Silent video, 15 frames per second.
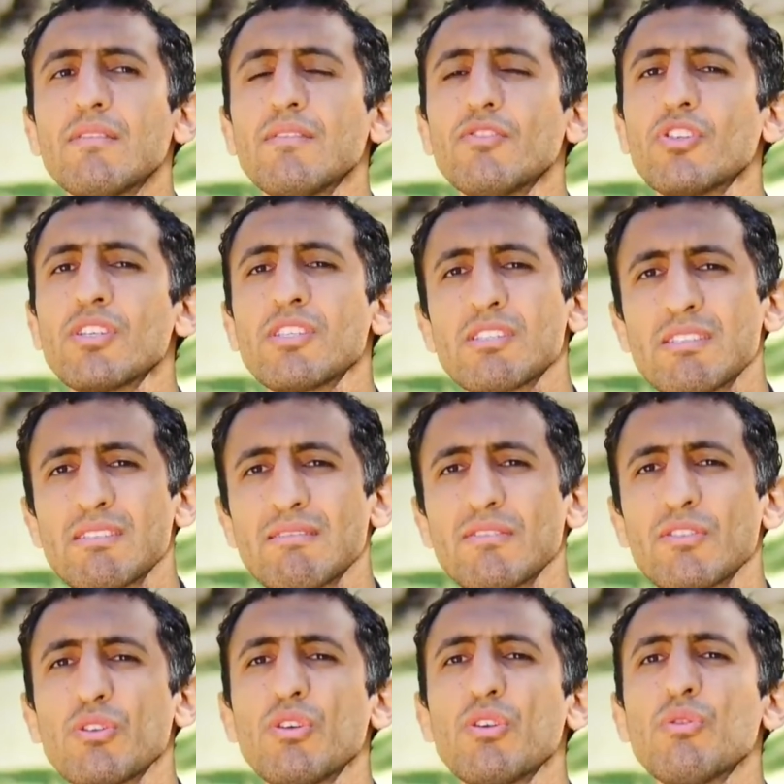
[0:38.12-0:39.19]
just
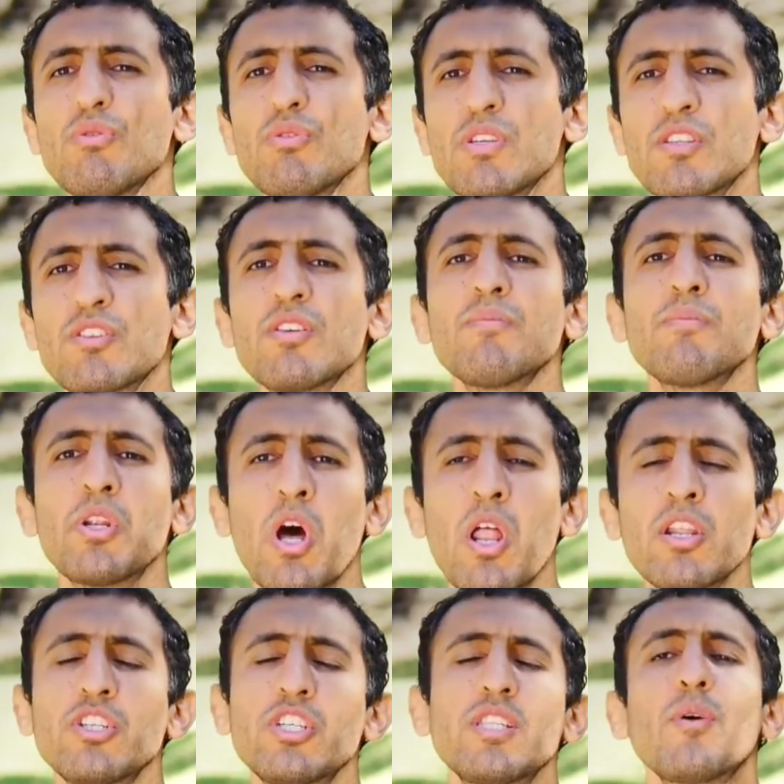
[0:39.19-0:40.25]
to use a
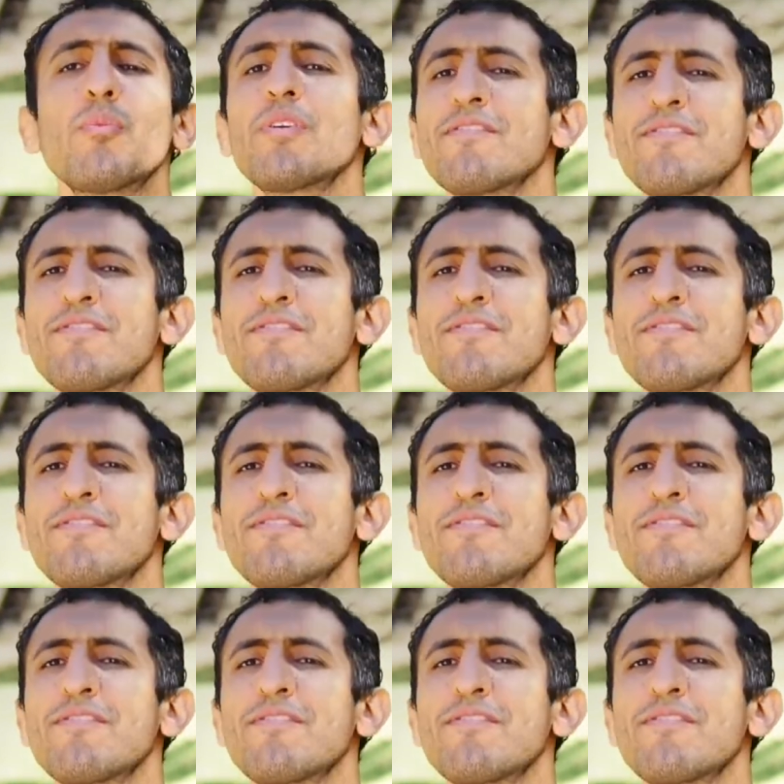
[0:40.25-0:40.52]
terminology that we're